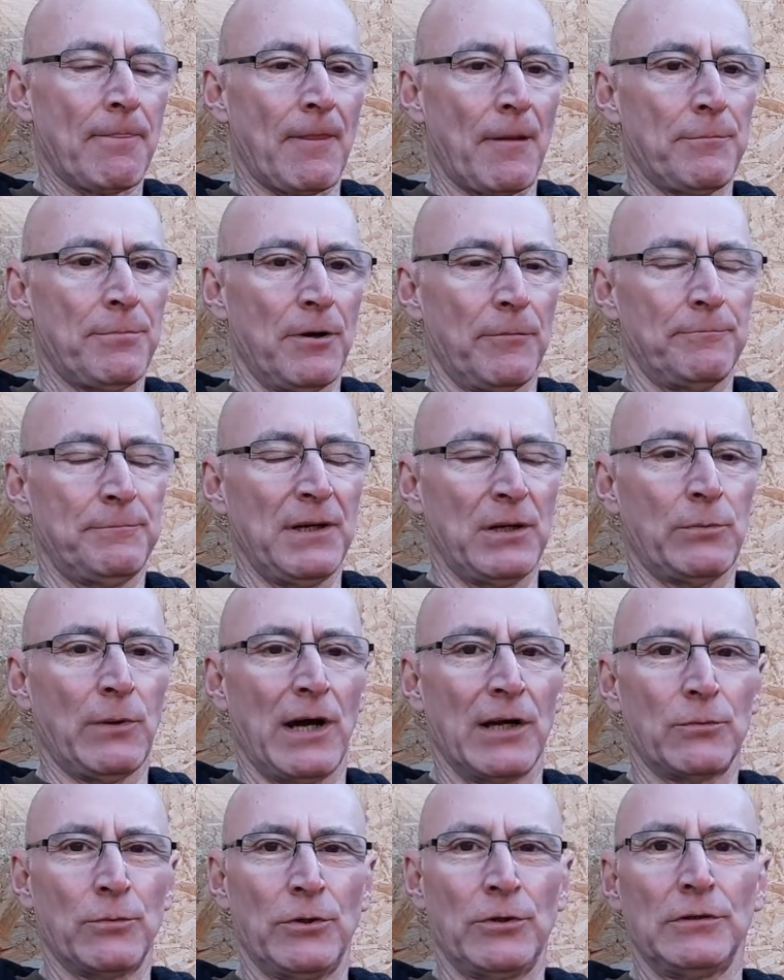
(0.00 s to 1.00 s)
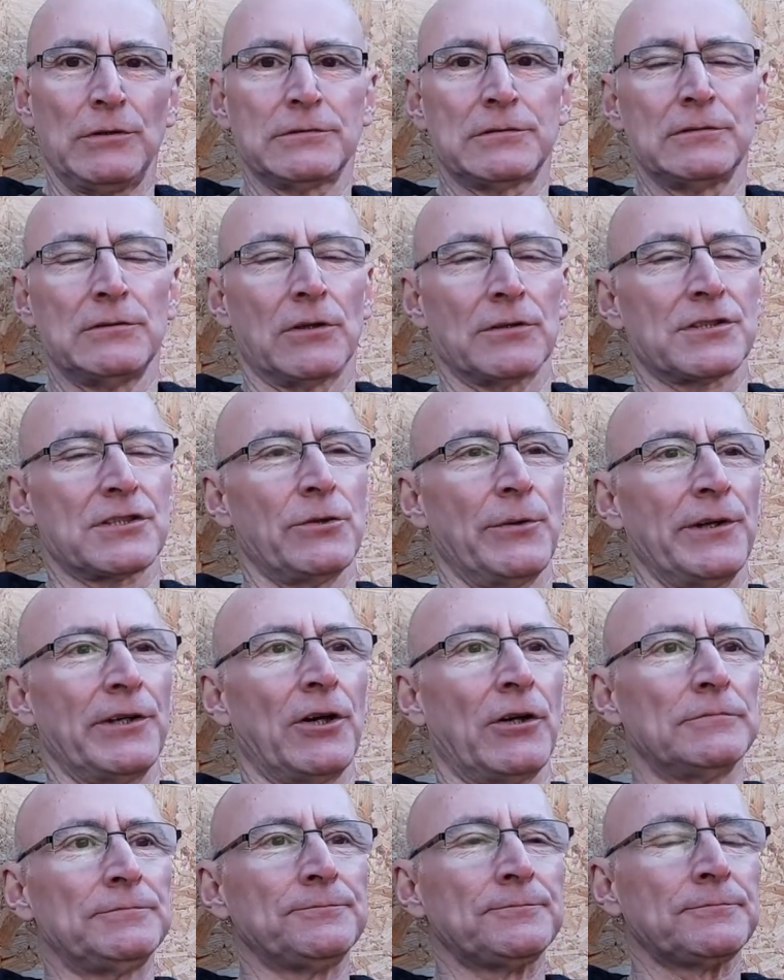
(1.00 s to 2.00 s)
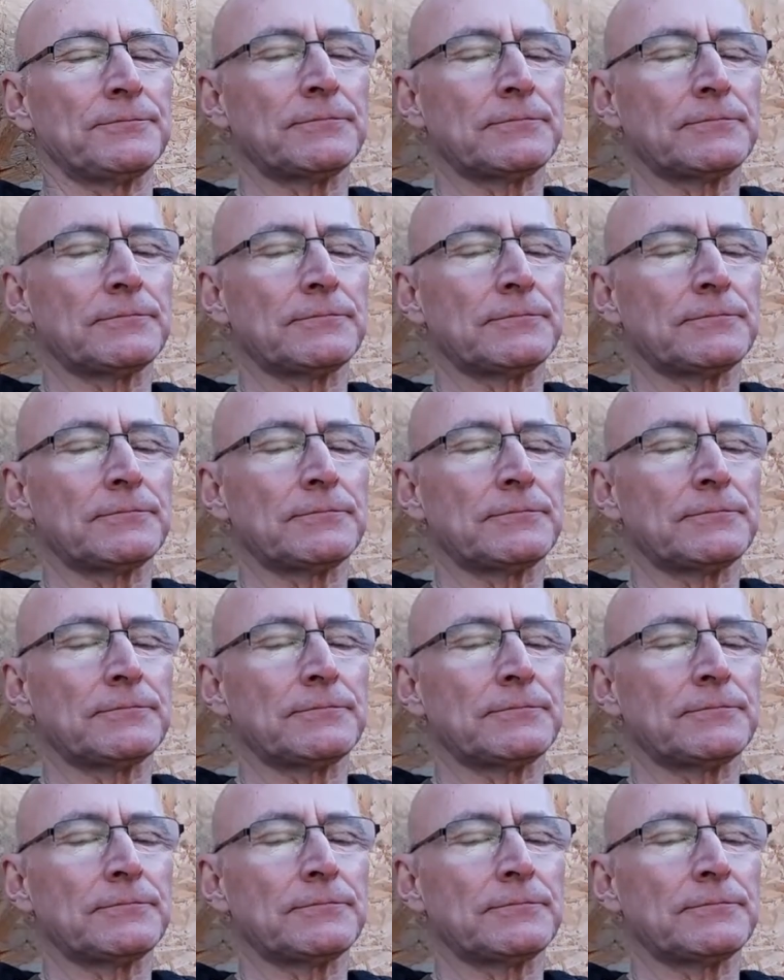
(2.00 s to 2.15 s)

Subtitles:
But big wide world, lots going on.